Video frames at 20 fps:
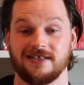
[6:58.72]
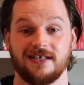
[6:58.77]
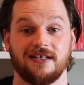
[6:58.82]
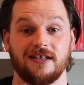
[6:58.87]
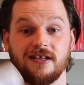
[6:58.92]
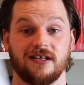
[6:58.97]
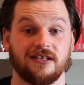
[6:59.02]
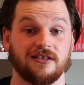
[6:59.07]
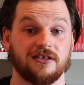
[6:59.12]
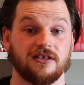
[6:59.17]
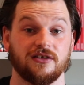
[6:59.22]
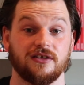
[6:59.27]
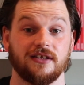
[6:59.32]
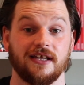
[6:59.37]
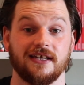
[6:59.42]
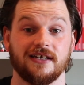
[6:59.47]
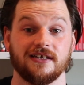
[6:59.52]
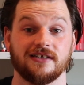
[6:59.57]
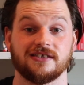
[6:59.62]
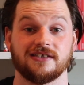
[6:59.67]
in the
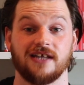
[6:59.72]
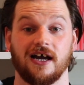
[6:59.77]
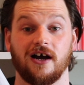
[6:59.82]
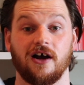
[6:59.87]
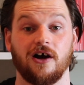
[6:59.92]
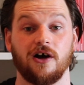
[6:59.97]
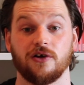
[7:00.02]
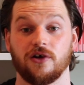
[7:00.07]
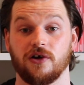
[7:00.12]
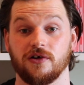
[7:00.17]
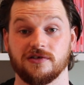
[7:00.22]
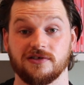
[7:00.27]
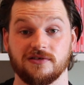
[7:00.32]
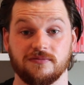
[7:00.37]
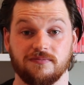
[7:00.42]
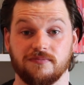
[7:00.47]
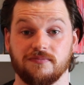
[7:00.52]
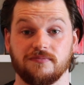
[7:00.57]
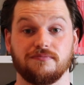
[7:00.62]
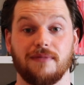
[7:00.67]
latest Argos
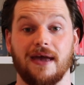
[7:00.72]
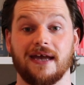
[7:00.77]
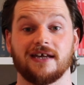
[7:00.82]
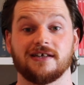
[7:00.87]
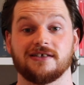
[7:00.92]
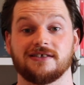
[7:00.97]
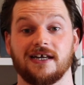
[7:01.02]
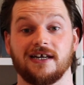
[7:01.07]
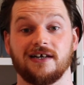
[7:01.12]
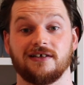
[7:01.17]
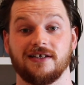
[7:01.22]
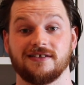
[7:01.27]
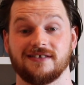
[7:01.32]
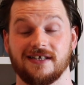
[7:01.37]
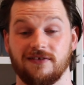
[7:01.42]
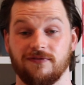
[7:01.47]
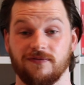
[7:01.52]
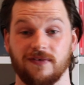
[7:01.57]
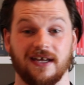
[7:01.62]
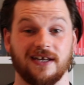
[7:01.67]
mega sale they
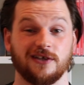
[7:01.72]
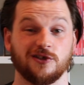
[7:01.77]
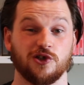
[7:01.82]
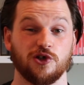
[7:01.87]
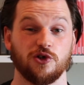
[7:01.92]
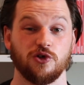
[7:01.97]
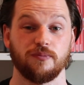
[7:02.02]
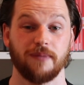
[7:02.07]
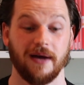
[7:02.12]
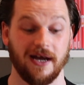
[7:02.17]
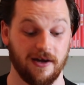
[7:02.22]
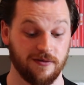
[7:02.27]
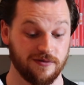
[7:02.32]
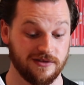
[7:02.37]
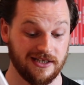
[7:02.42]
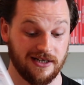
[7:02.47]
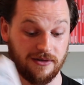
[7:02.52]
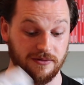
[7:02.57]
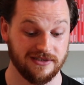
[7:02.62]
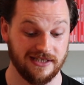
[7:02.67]
did for like £2,
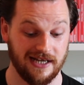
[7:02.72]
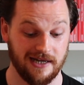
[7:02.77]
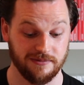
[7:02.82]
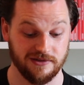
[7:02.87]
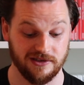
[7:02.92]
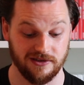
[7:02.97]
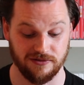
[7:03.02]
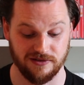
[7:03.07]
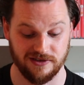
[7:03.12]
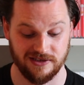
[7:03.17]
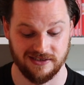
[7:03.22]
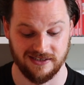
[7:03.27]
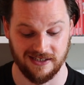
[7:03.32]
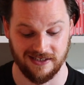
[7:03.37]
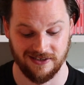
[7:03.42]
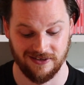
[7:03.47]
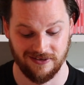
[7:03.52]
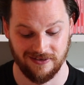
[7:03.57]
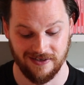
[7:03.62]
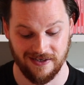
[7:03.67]
so that was an absolute
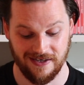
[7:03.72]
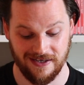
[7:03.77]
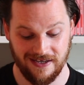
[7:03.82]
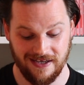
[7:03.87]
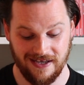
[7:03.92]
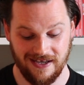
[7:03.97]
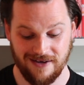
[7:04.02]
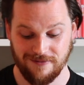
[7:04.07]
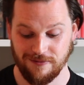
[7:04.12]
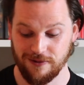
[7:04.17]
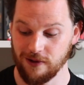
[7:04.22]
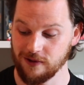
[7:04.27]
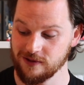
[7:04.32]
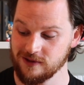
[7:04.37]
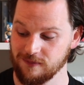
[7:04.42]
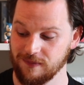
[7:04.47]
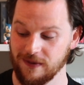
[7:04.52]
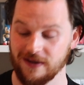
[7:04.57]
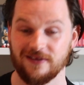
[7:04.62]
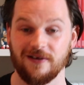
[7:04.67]
steal. We
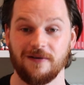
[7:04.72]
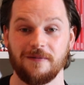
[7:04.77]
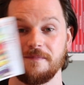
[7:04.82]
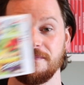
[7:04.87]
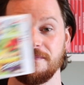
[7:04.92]
also picked up